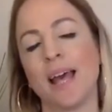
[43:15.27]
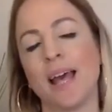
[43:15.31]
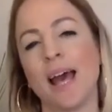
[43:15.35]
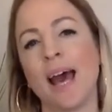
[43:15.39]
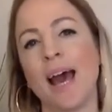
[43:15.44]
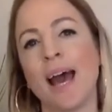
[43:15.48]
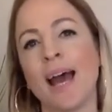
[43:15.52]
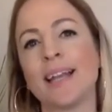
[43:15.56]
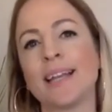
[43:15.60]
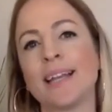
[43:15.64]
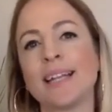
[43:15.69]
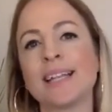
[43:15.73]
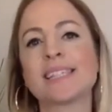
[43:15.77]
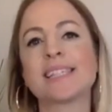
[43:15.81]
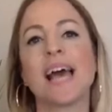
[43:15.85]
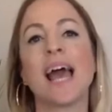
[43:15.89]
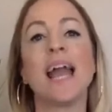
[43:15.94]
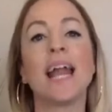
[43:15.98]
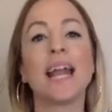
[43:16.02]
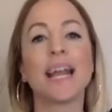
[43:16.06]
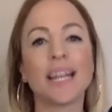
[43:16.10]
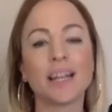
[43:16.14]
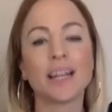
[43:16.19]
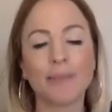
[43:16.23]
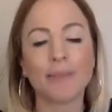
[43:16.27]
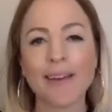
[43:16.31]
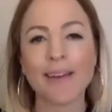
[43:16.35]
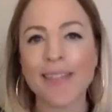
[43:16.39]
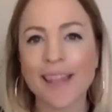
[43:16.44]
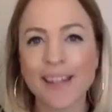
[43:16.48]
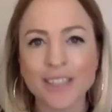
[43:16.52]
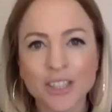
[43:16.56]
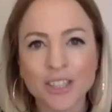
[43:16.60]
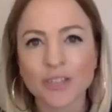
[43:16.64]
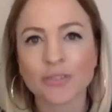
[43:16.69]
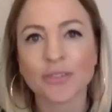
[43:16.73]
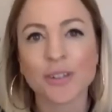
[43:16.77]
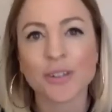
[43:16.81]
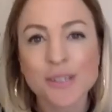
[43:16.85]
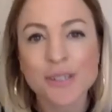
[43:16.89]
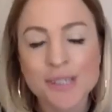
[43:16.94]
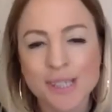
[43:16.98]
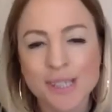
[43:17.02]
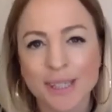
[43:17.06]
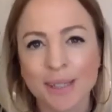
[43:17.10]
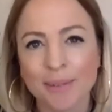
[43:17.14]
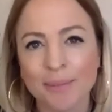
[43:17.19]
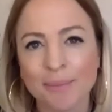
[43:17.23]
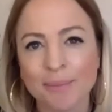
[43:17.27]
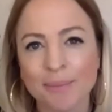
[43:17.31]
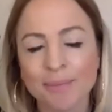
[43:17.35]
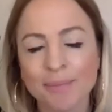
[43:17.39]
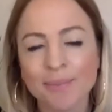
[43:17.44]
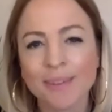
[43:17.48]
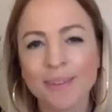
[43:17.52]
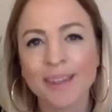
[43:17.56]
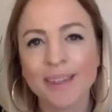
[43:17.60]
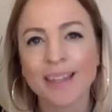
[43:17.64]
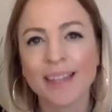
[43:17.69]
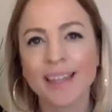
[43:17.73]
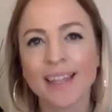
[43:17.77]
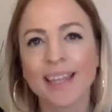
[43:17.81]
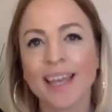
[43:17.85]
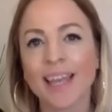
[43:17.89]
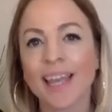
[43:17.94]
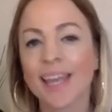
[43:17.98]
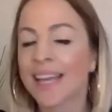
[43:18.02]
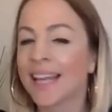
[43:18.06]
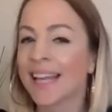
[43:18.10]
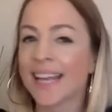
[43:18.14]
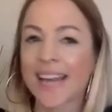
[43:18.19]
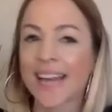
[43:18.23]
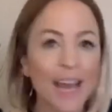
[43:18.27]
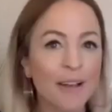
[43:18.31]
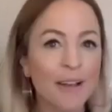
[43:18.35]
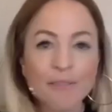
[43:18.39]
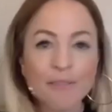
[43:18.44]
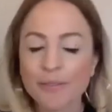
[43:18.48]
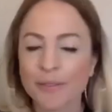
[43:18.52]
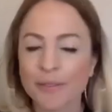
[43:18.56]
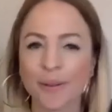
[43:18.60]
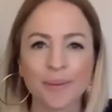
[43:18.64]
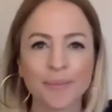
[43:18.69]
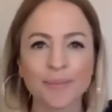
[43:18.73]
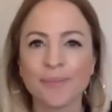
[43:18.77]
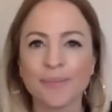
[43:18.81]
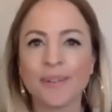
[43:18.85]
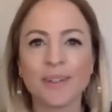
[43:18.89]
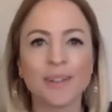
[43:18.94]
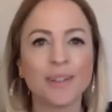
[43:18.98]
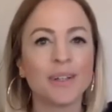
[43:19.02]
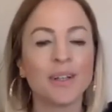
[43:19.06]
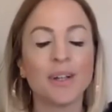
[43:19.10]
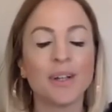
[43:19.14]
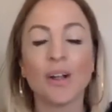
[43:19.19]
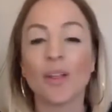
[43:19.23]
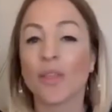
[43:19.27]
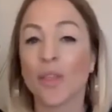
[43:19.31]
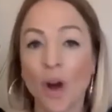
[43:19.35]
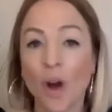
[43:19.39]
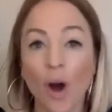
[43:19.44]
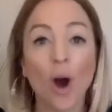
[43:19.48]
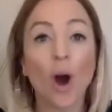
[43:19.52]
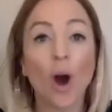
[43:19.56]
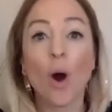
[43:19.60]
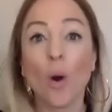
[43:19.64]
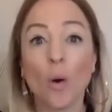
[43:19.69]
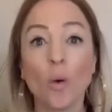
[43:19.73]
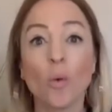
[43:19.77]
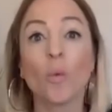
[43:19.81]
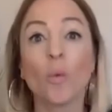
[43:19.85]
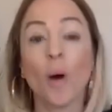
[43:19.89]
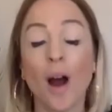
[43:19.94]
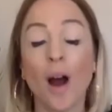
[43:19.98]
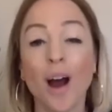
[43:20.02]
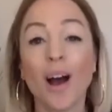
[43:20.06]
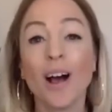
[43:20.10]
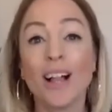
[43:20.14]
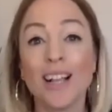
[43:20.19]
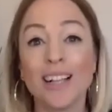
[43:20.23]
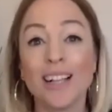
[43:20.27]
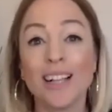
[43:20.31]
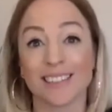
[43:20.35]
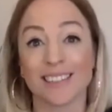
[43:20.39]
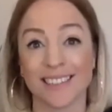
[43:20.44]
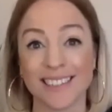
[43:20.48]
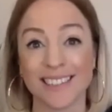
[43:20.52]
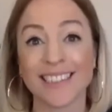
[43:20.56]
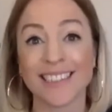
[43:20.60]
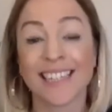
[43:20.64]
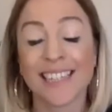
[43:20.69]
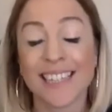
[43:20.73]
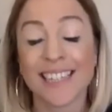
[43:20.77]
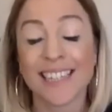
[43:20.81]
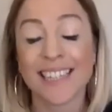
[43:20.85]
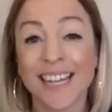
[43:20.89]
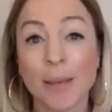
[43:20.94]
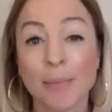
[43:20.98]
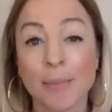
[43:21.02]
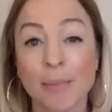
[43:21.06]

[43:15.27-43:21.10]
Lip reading: And in taking away their Jerusalem, he gave them the whole world, didn't he?